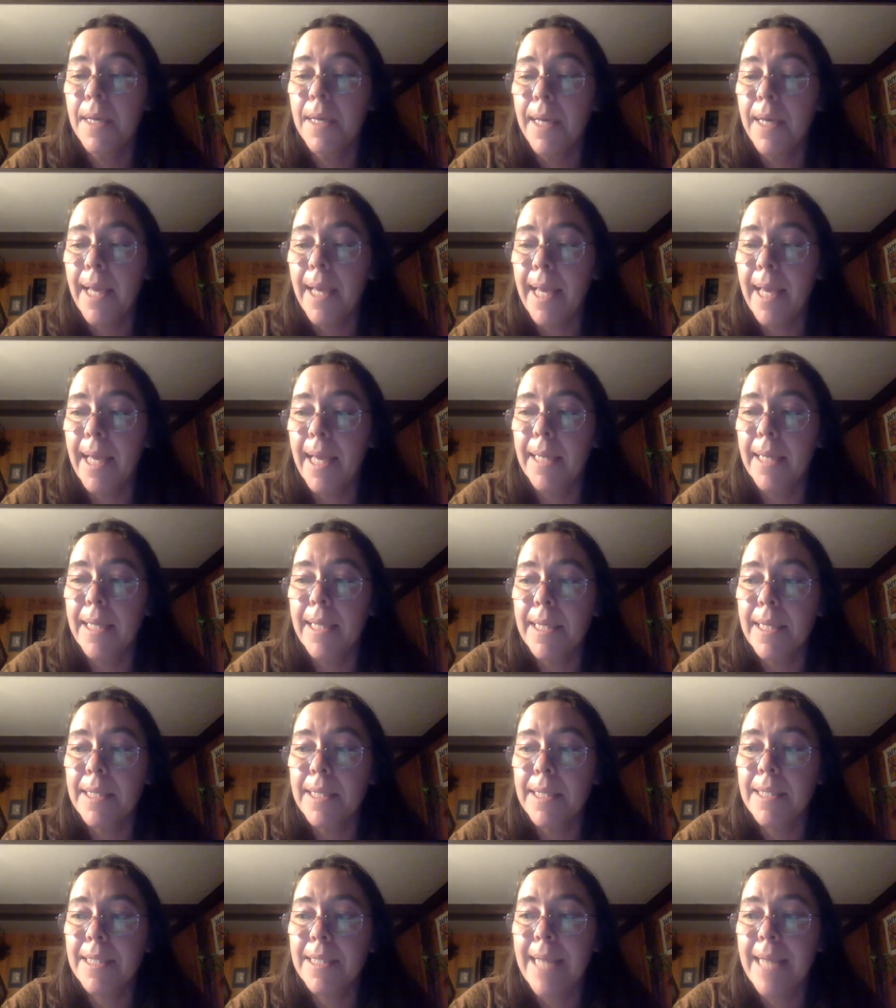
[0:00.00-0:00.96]
And
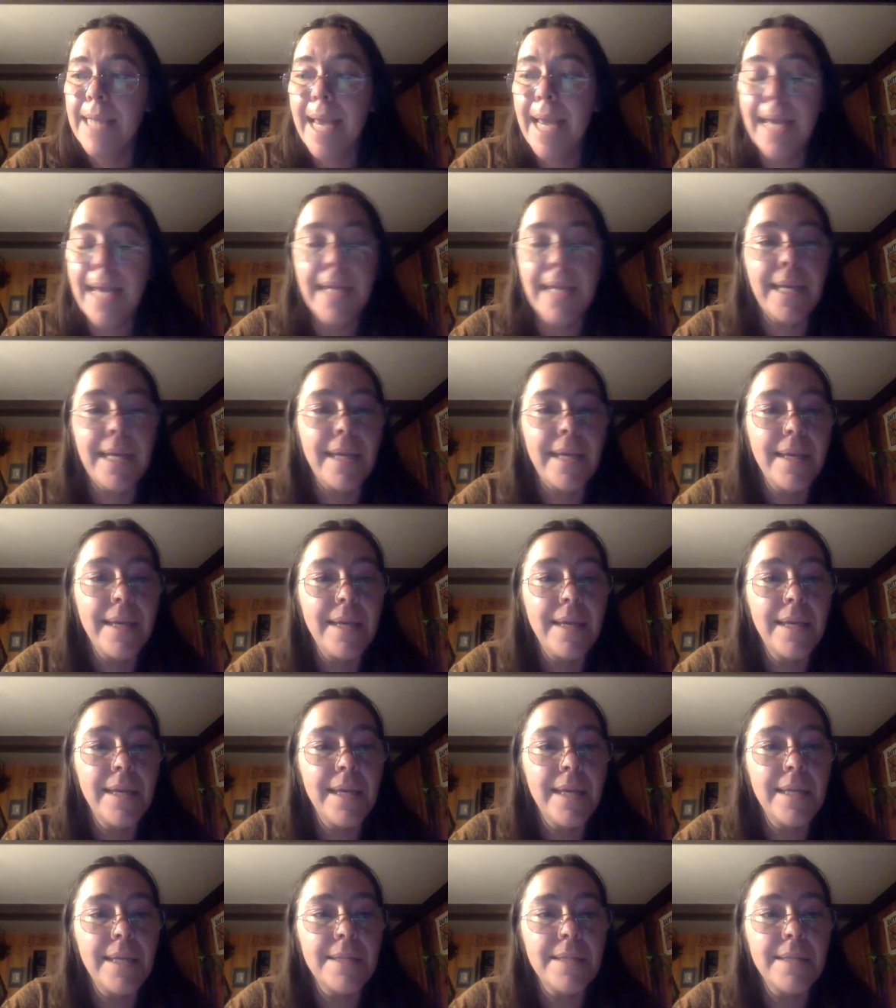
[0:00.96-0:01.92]
his take
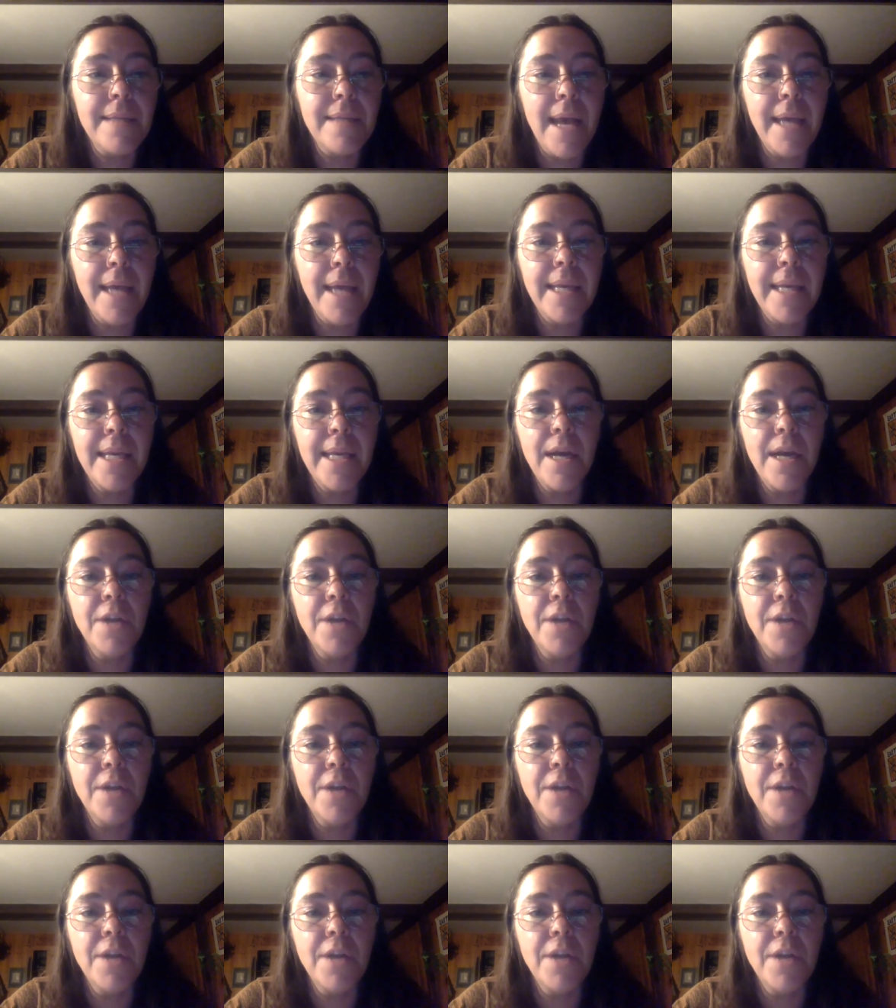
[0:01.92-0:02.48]
is that he